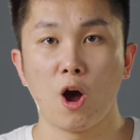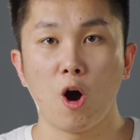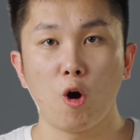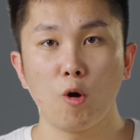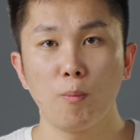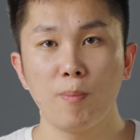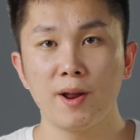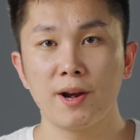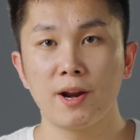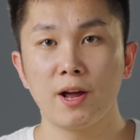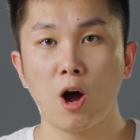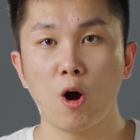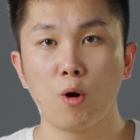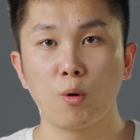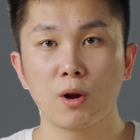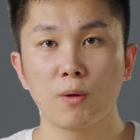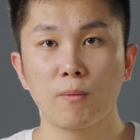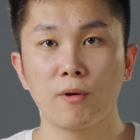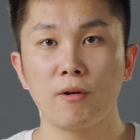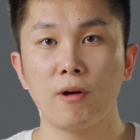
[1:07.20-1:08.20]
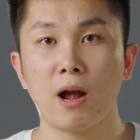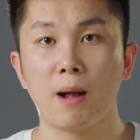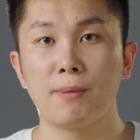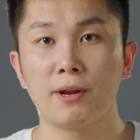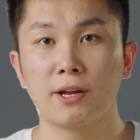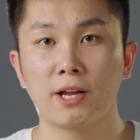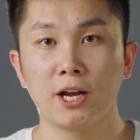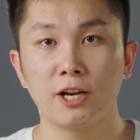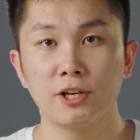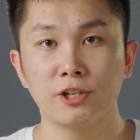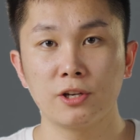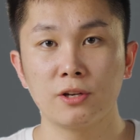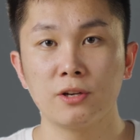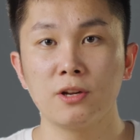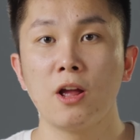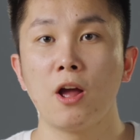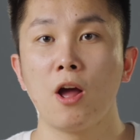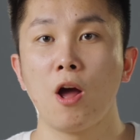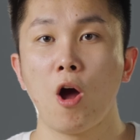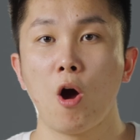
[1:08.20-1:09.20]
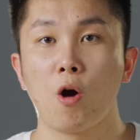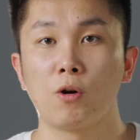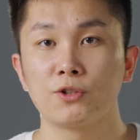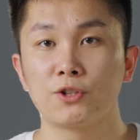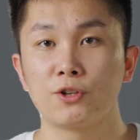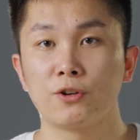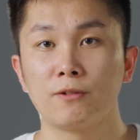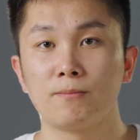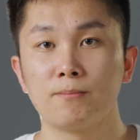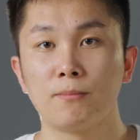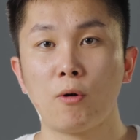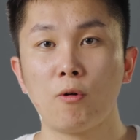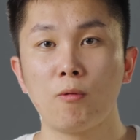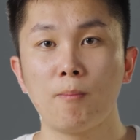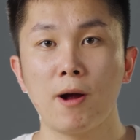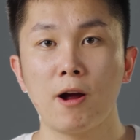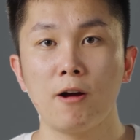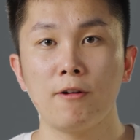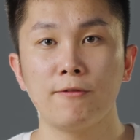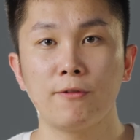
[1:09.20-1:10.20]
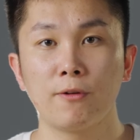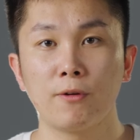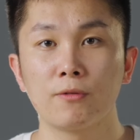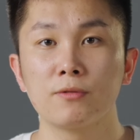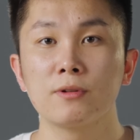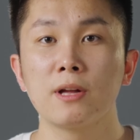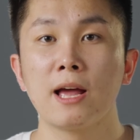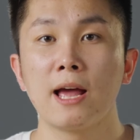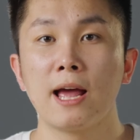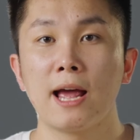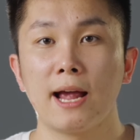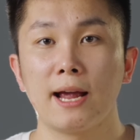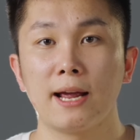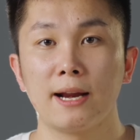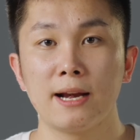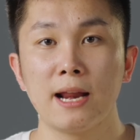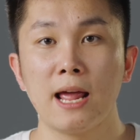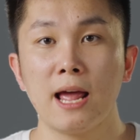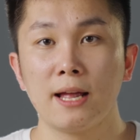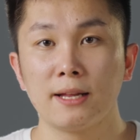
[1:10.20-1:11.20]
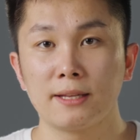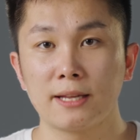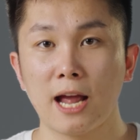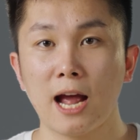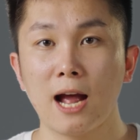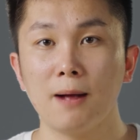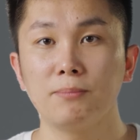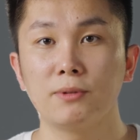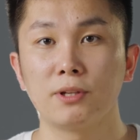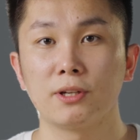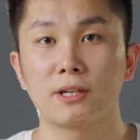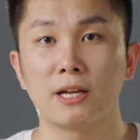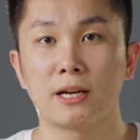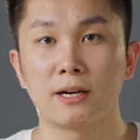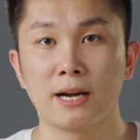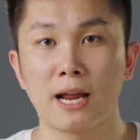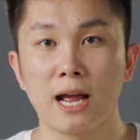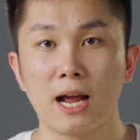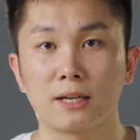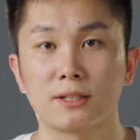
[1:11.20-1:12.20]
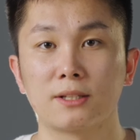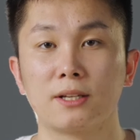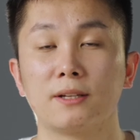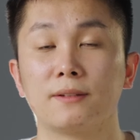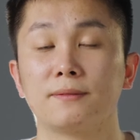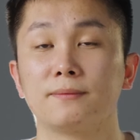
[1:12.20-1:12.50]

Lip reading: Open the HollyView application on your mobile phone and tap the connect.